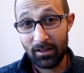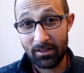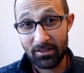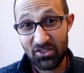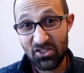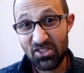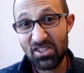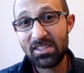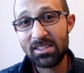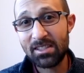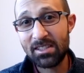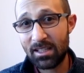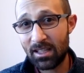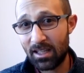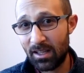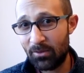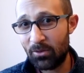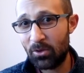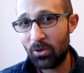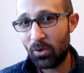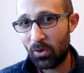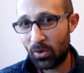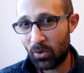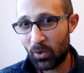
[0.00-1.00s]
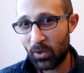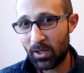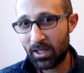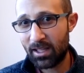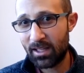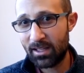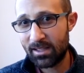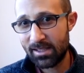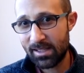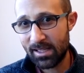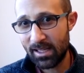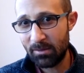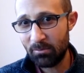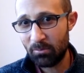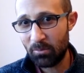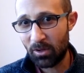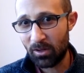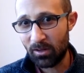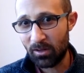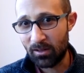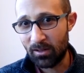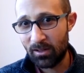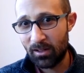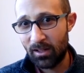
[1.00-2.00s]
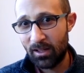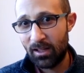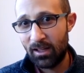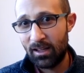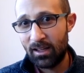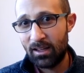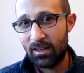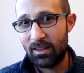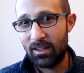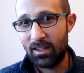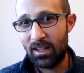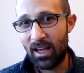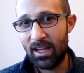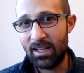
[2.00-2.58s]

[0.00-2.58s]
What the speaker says: Just to give you a quick example, the